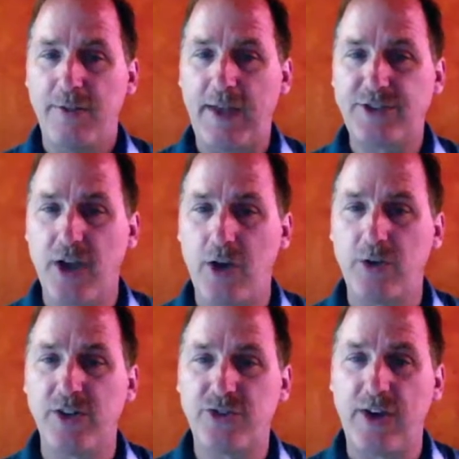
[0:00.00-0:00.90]
that
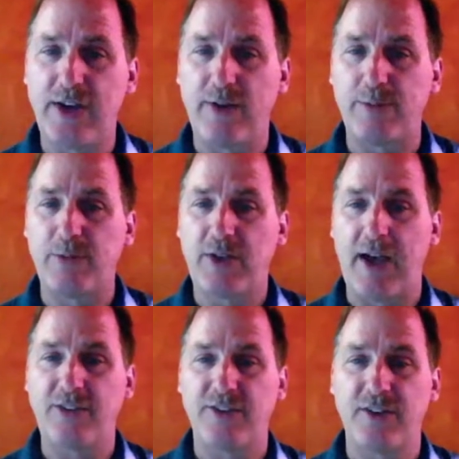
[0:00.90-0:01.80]
showed constrained random
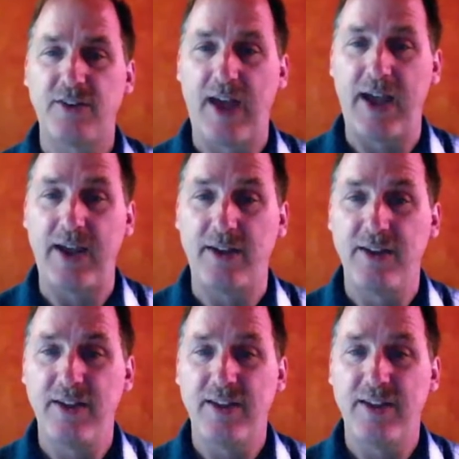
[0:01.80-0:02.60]
tests can take